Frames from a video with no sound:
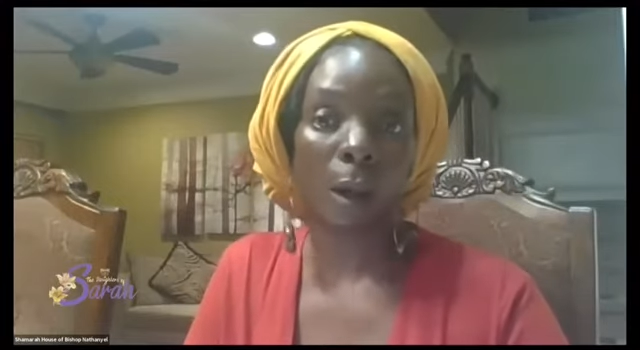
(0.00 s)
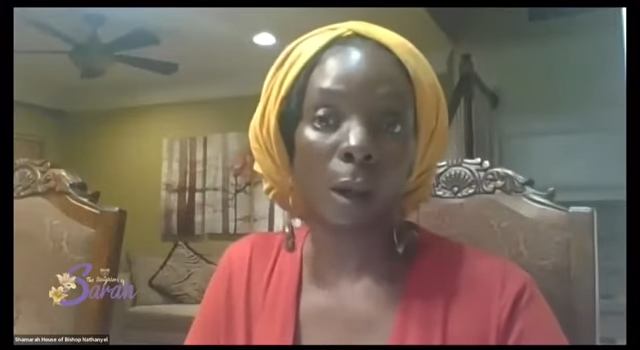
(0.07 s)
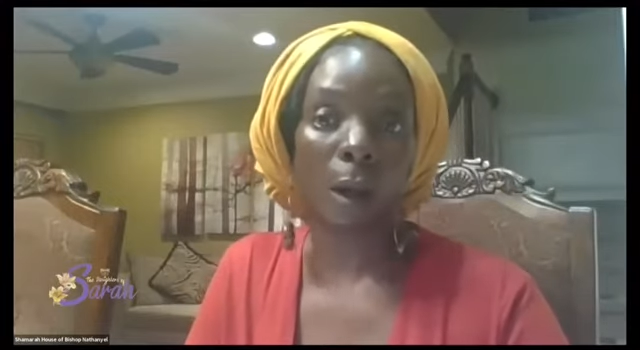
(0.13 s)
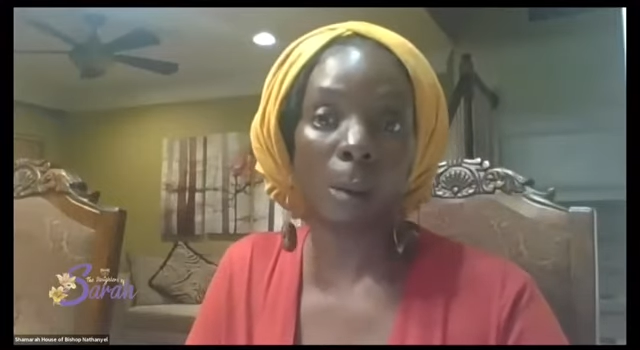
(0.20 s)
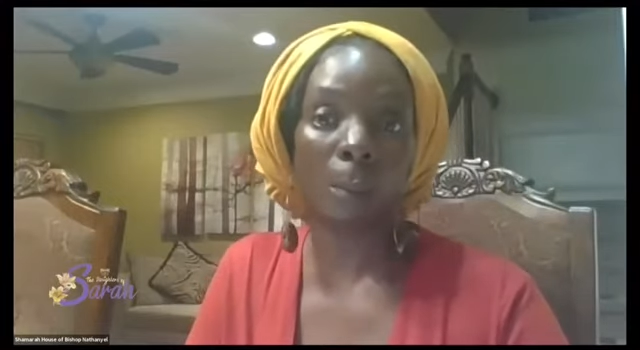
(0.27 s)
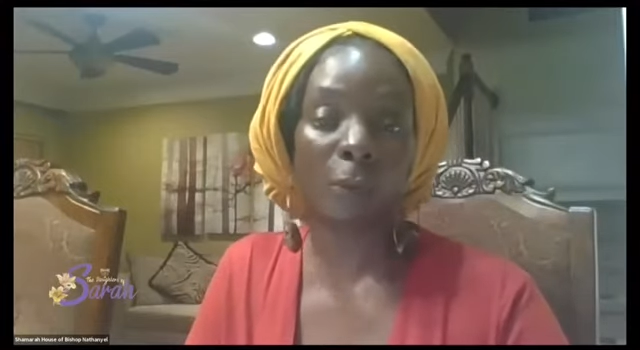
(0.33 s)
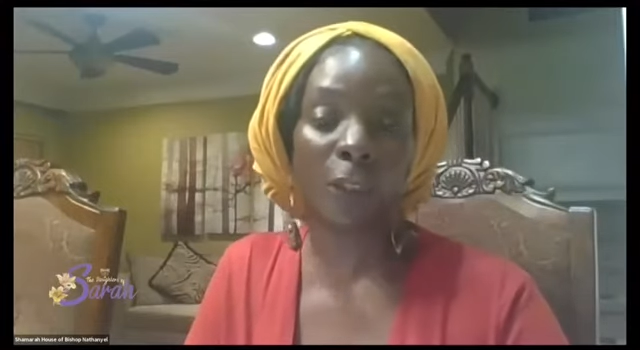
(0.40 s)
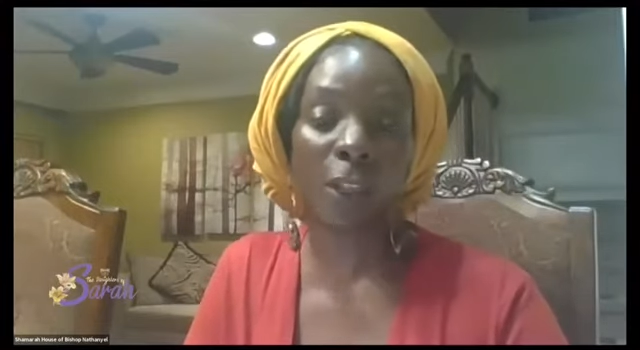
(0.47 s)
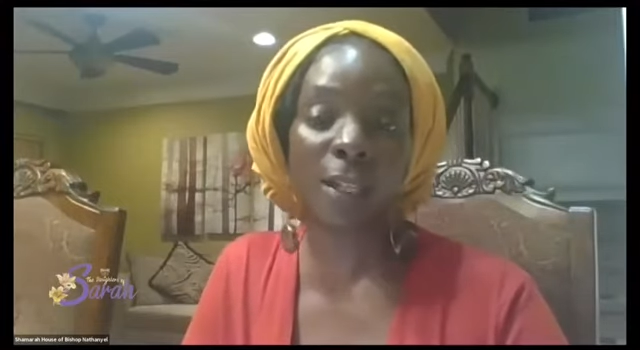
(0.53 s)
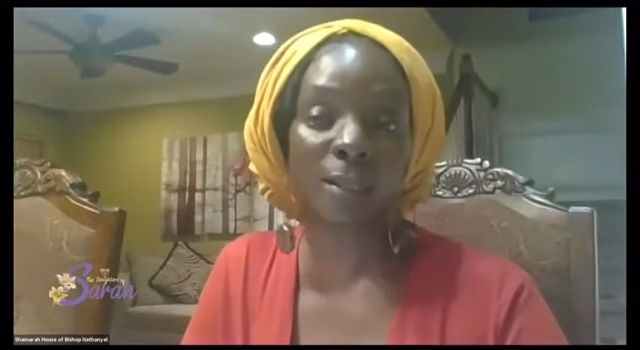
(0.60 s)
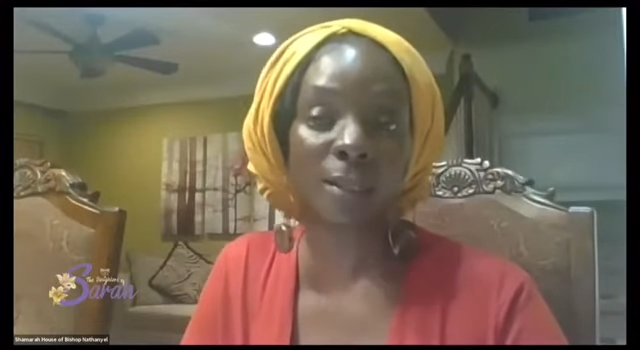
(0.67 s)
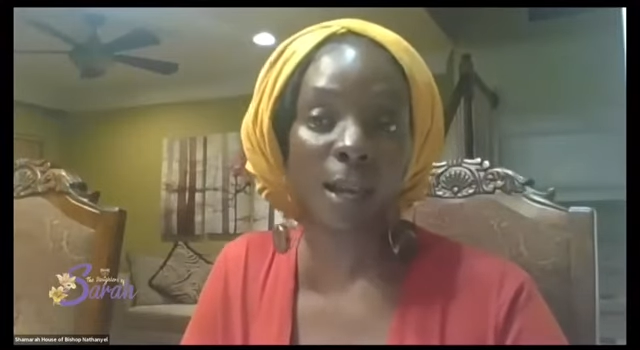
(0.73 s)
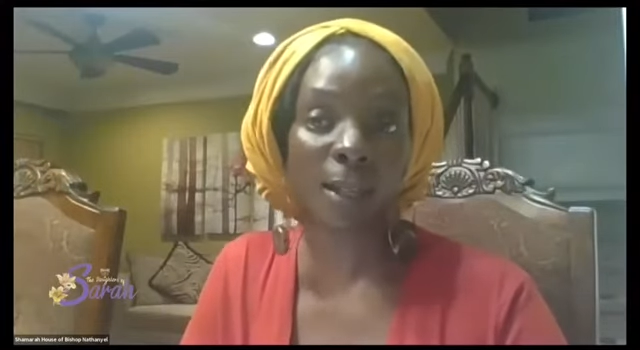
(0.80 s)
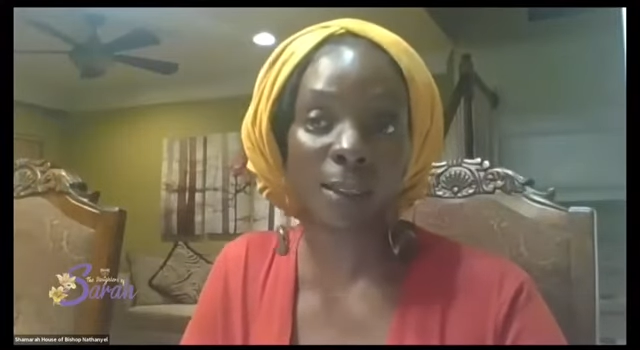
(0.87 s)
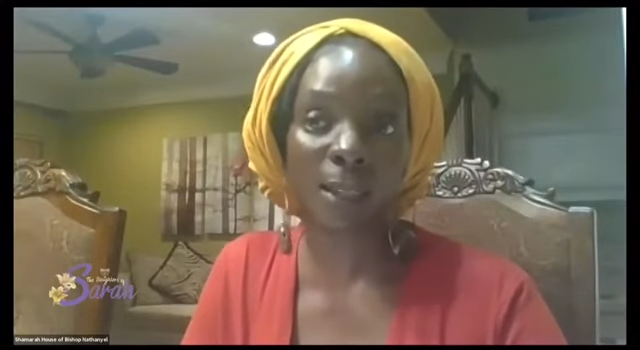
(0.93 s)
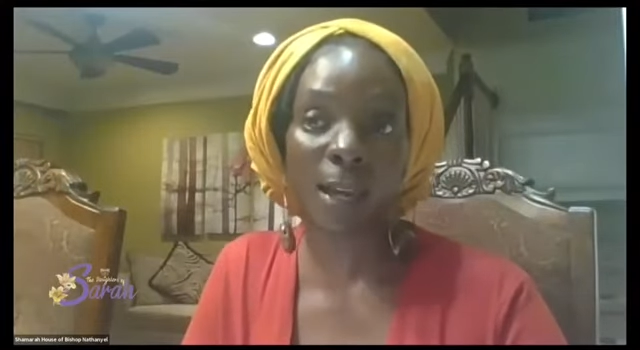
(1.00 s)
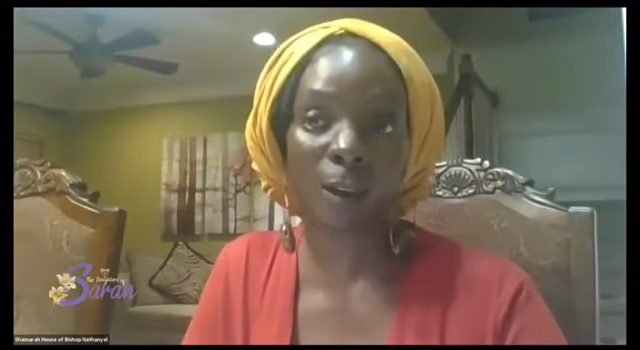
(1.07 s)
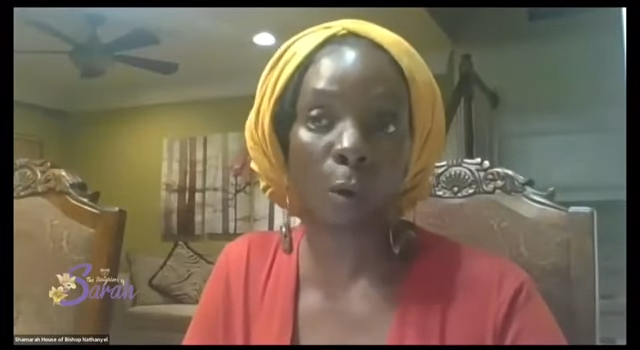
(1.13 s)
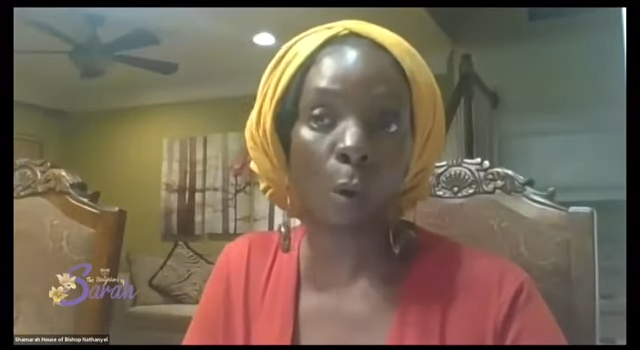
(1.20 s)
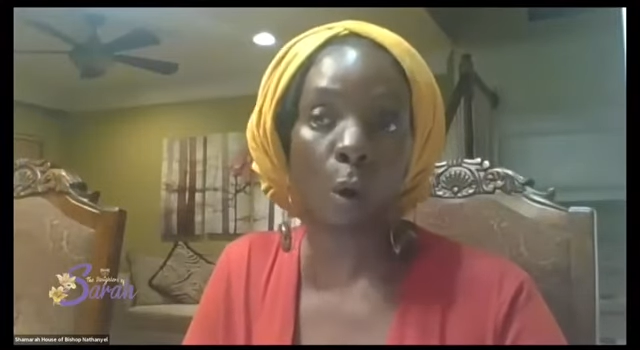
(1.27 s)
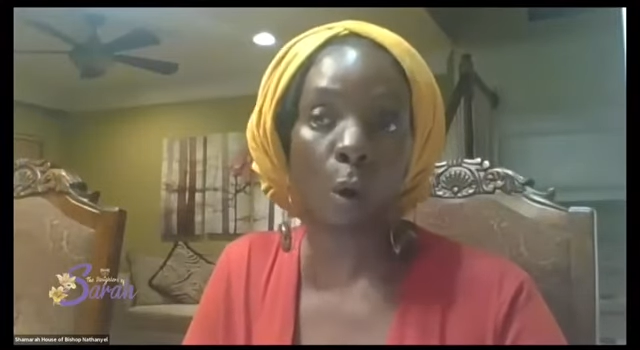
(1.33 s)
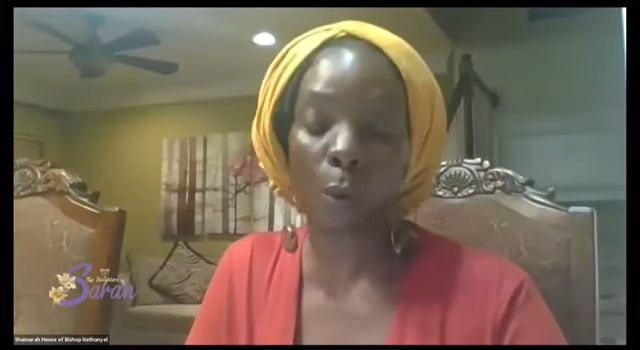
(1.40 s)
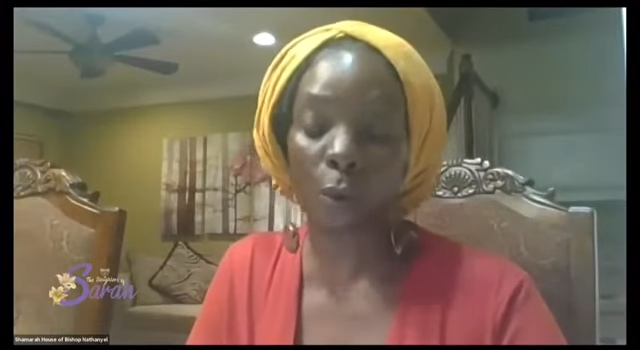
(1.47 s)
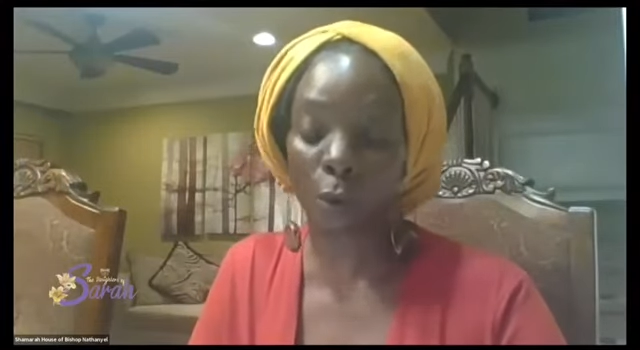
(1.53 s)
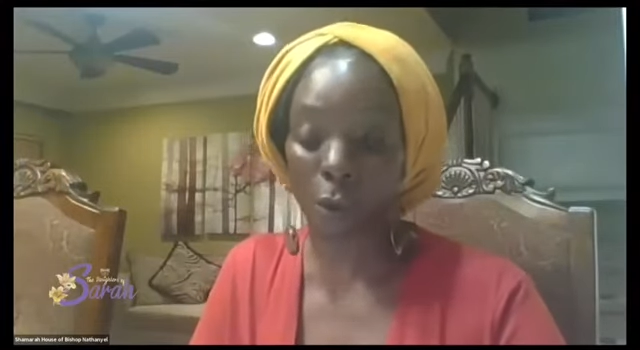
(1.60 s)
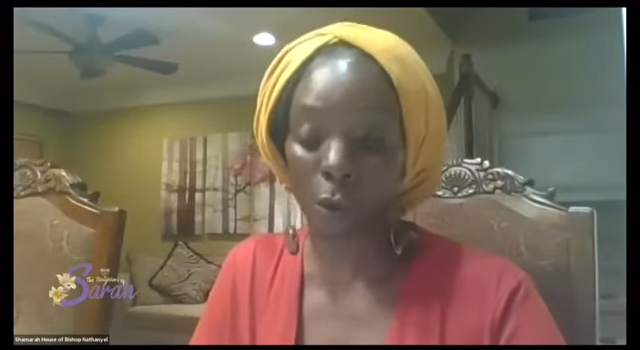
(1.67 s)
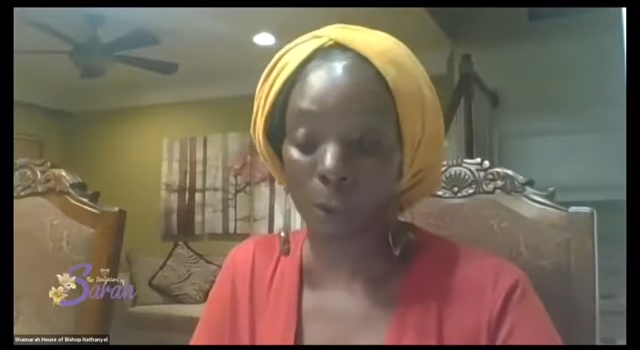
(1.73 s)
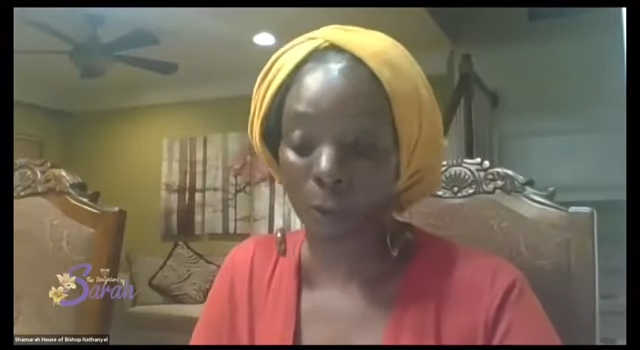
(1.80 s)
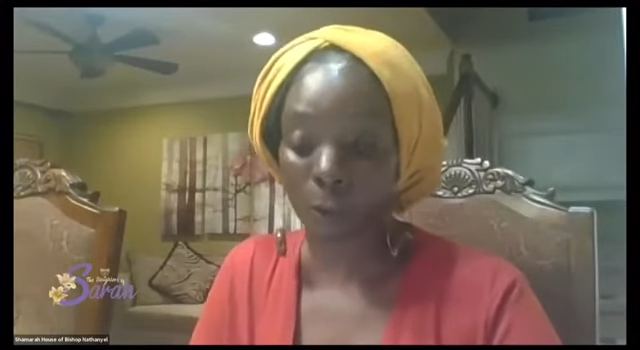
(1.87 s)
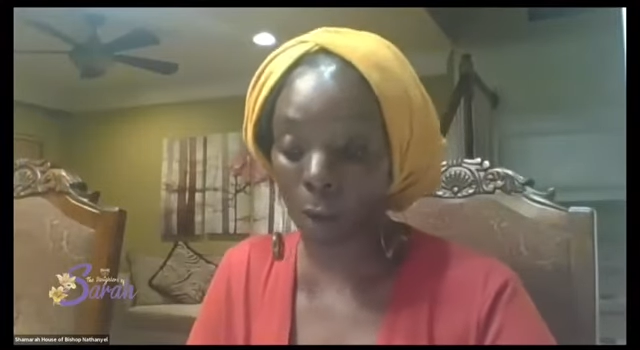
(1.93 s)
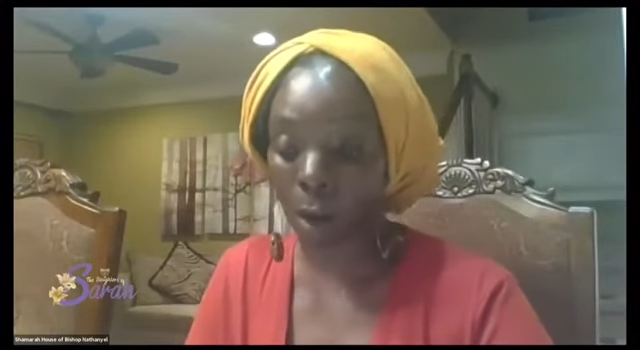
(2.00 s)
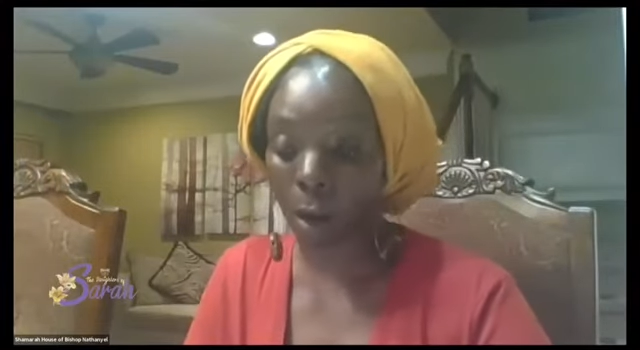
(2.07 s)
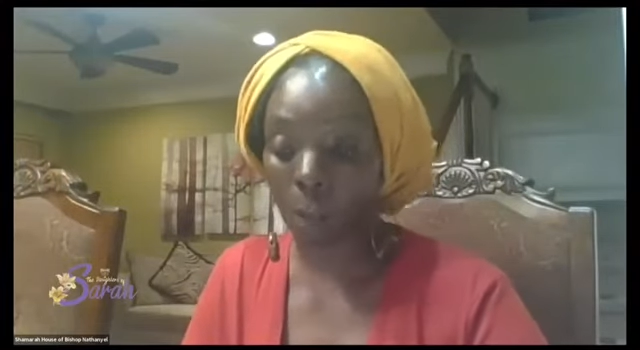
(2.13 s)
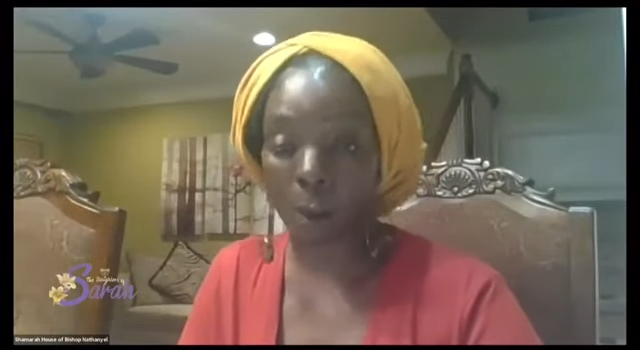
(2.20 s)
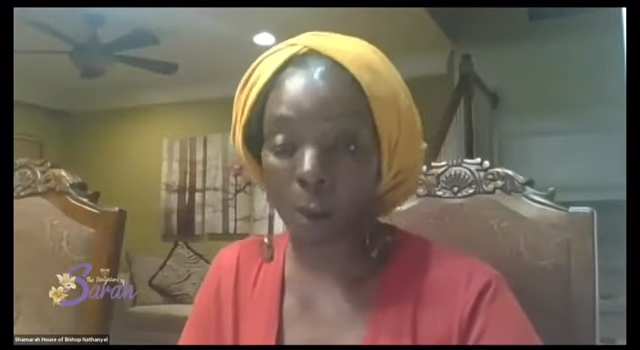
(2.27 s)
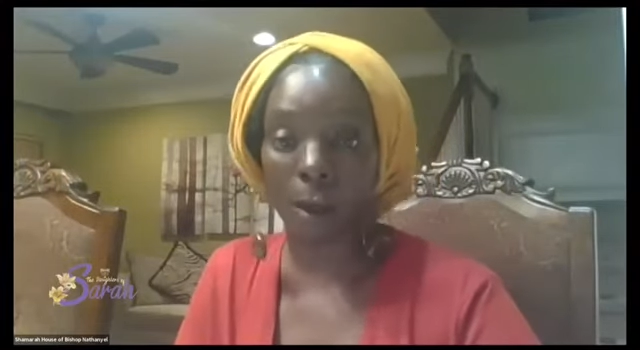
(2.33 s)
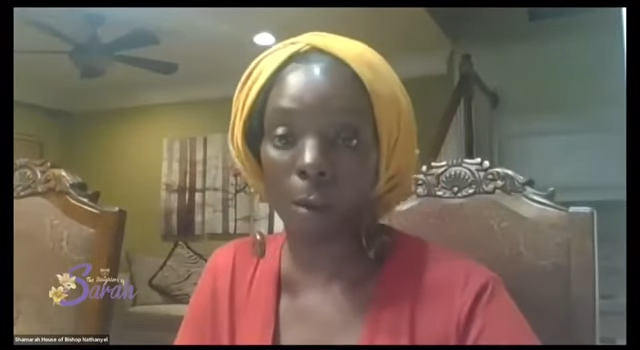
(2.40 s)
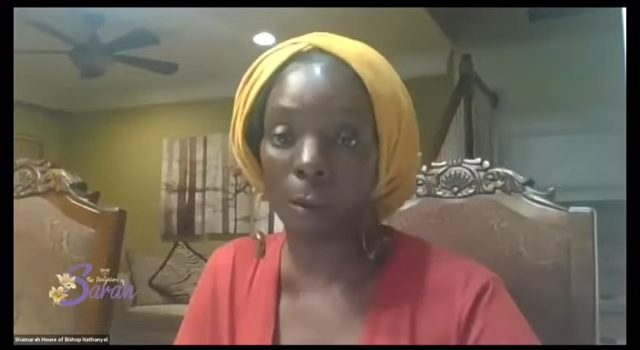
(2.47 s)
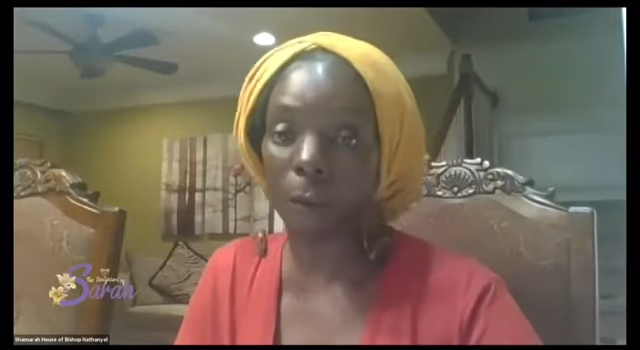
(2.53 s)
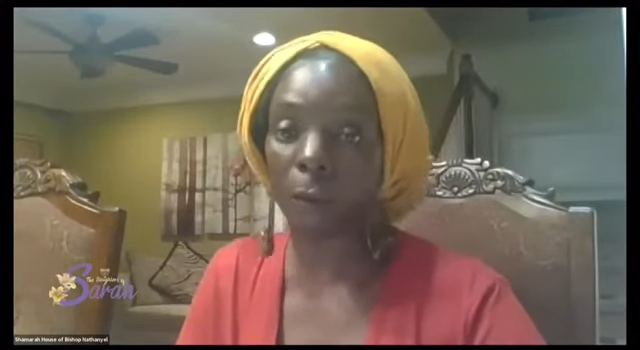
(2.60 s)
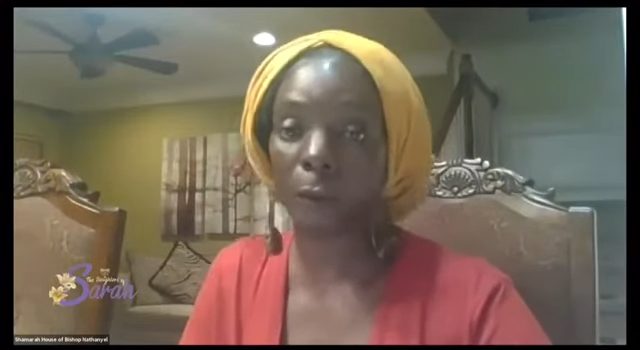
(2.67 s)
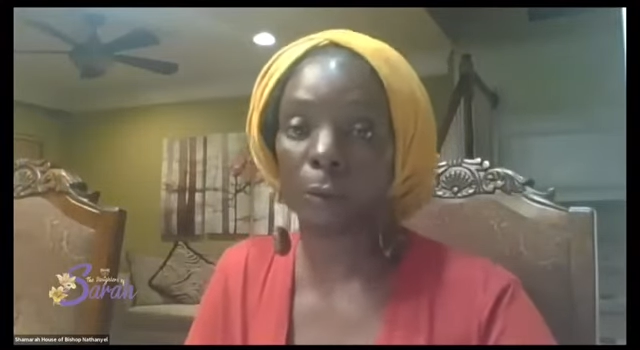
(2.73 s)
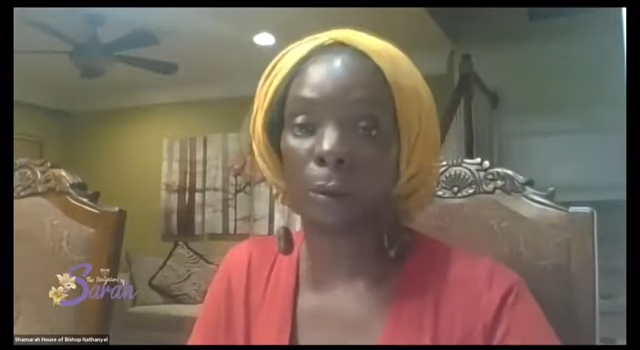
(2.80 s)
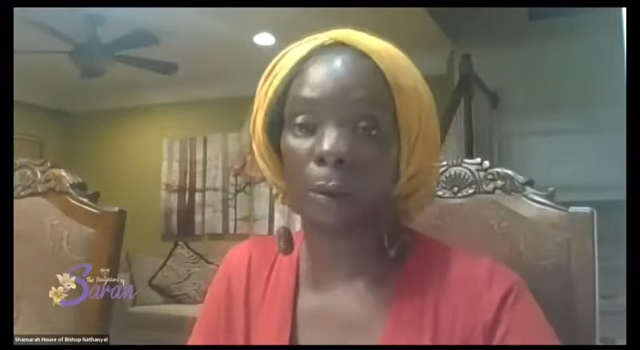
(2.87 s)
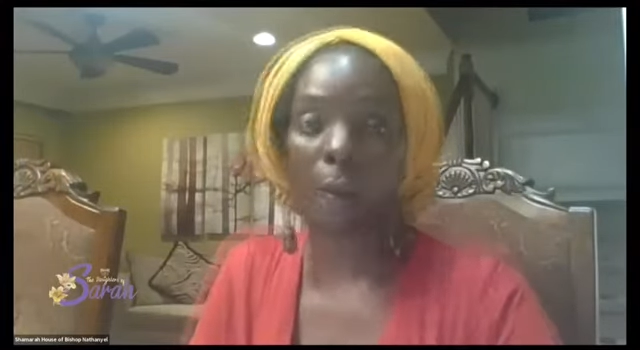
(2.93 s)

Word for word: um, things like that are always going to be um, helpful.